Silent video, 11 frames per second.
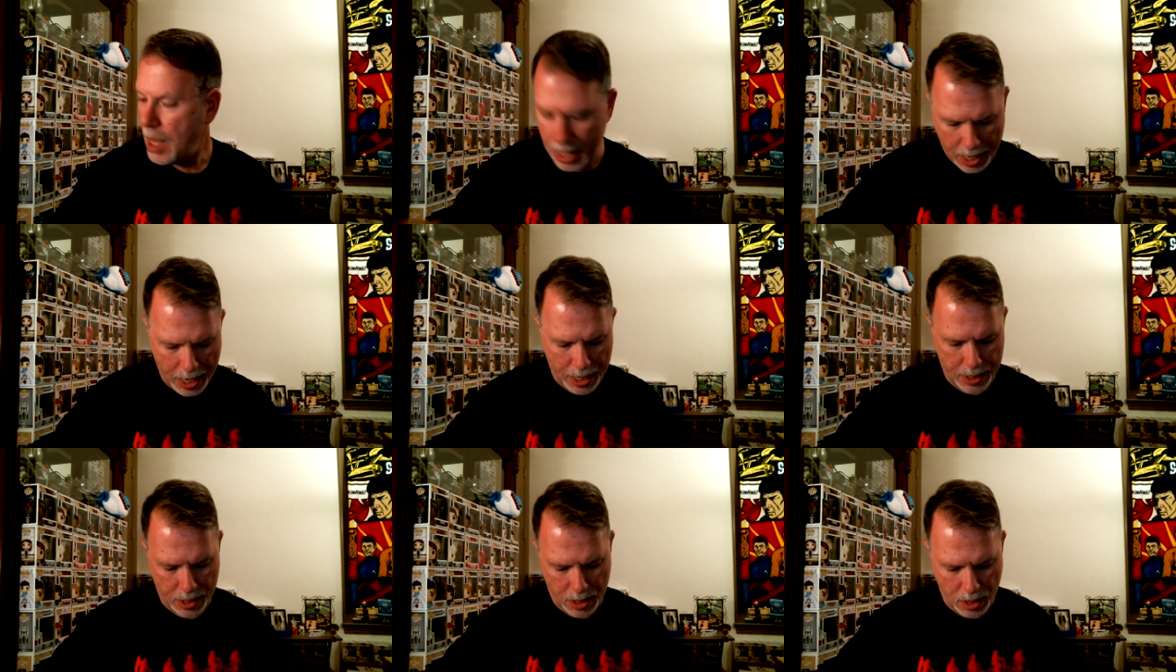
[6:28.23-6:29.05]

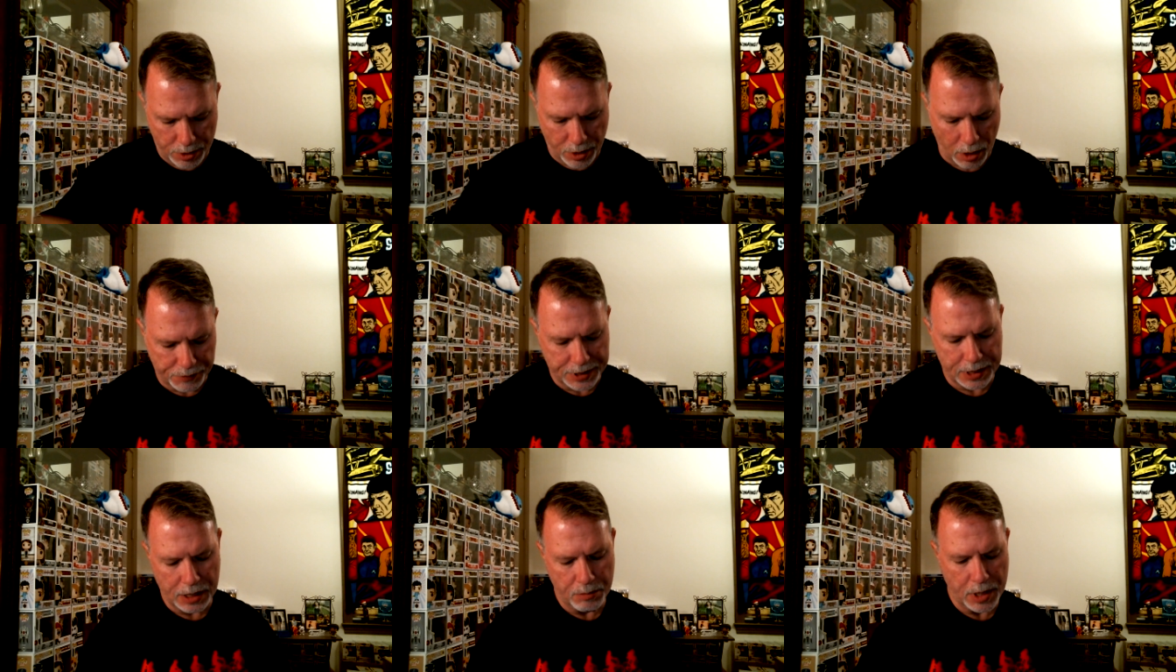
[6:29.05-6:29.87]
And uh, y'all
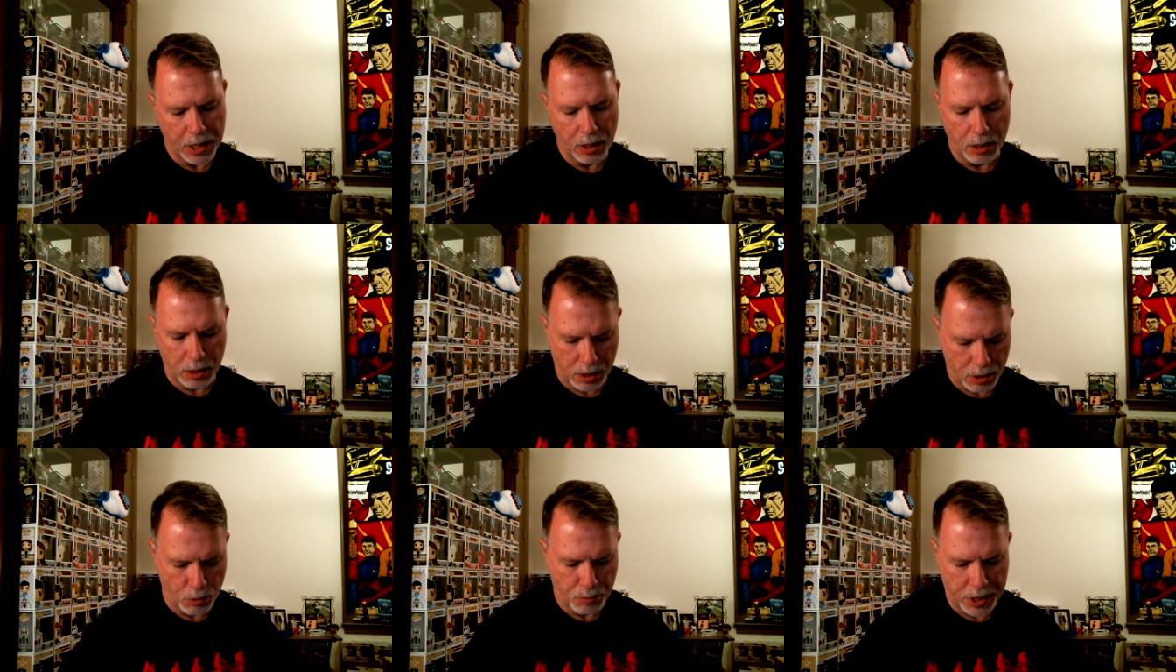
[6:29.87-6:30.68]
seen me
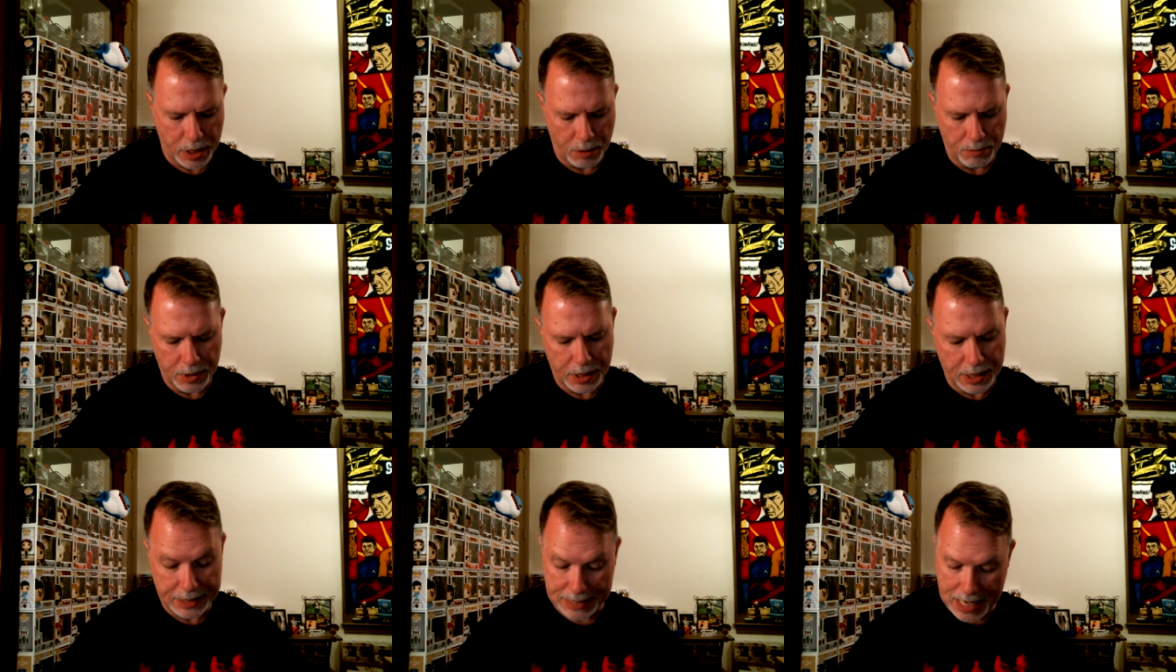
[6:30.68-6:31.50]
uh, open up.
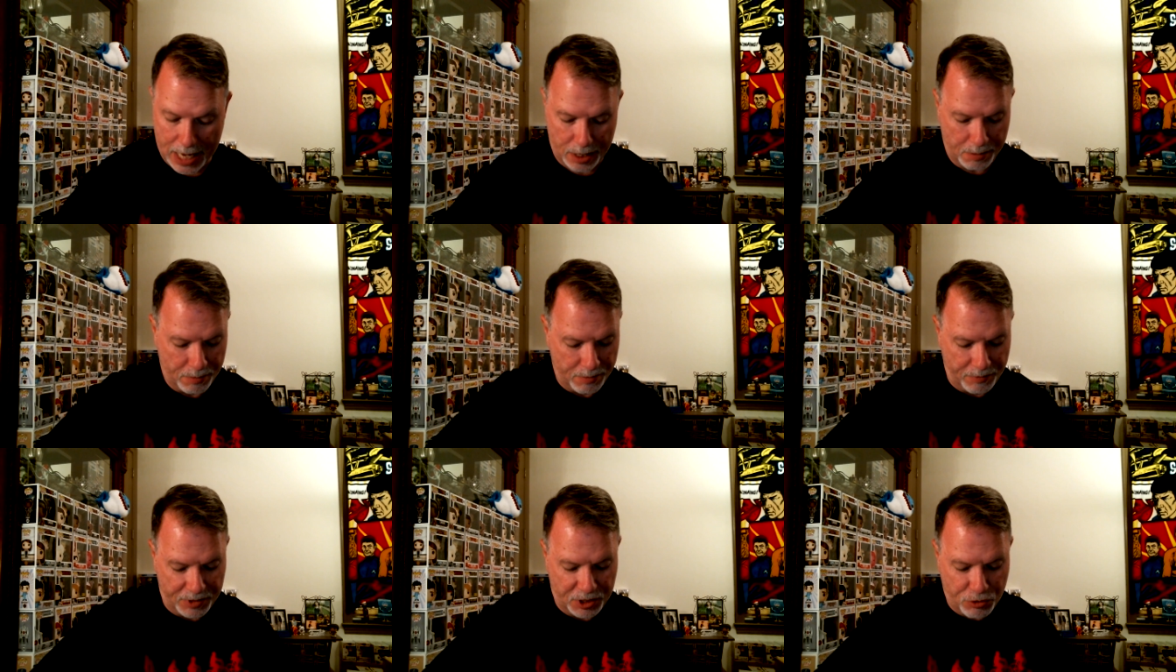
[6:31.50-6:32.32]
It's not
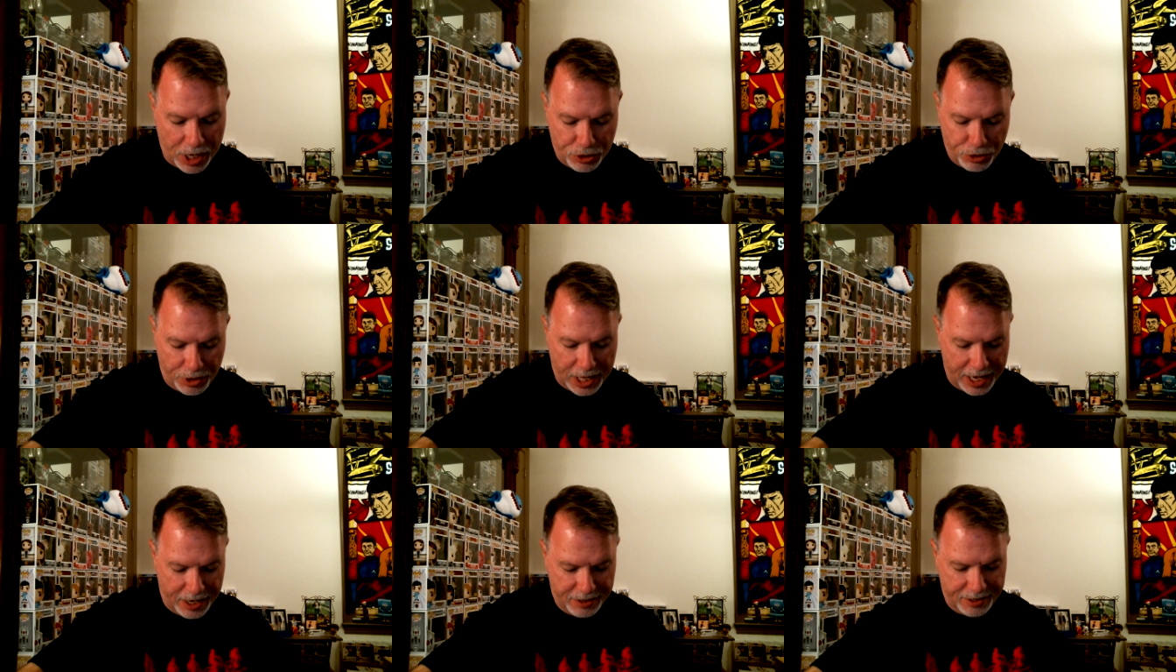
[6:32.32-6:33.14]
Stranger
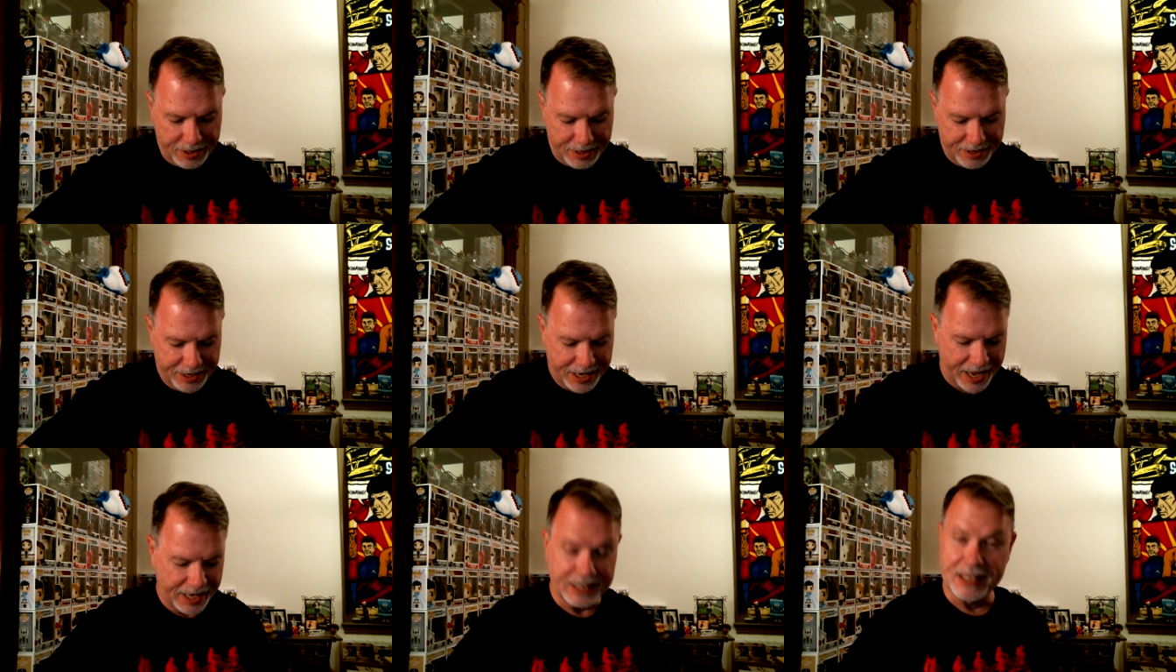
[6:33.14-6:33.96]
Things.
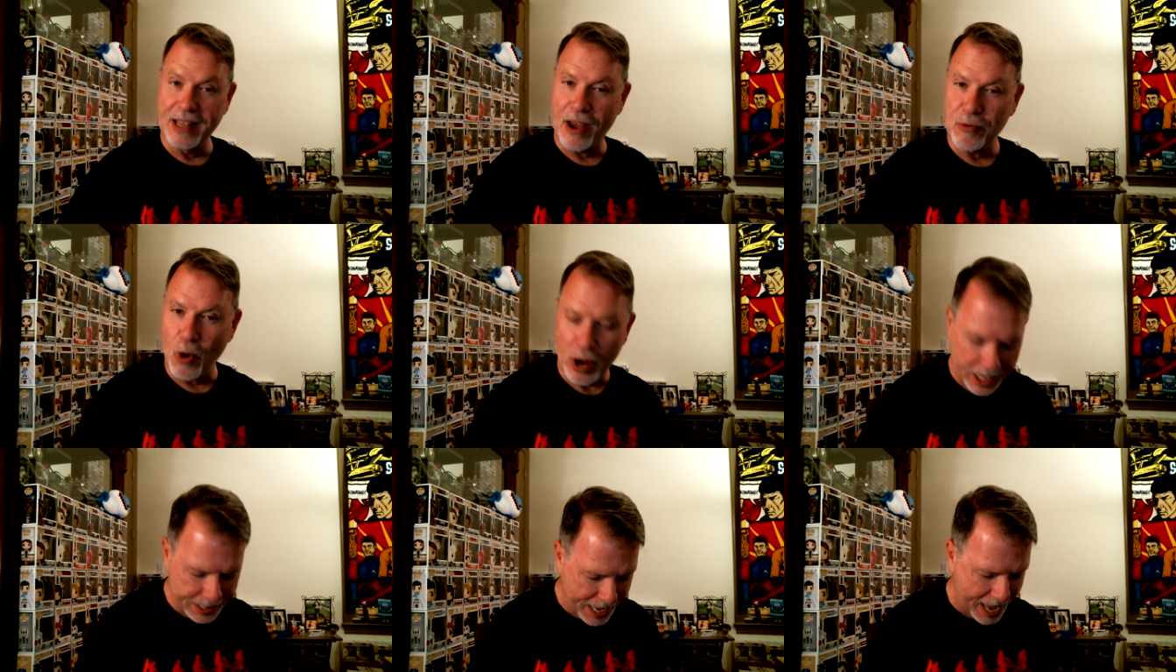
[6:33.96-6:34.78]
Okay, it's not
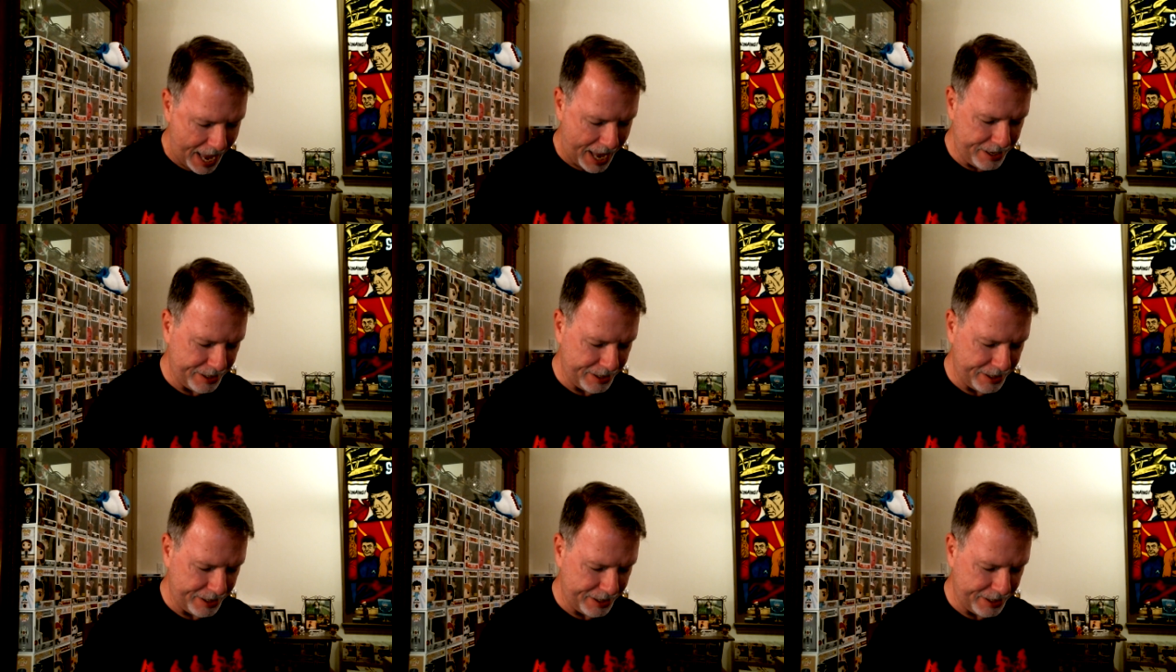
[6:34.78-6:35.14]
Walking Dead.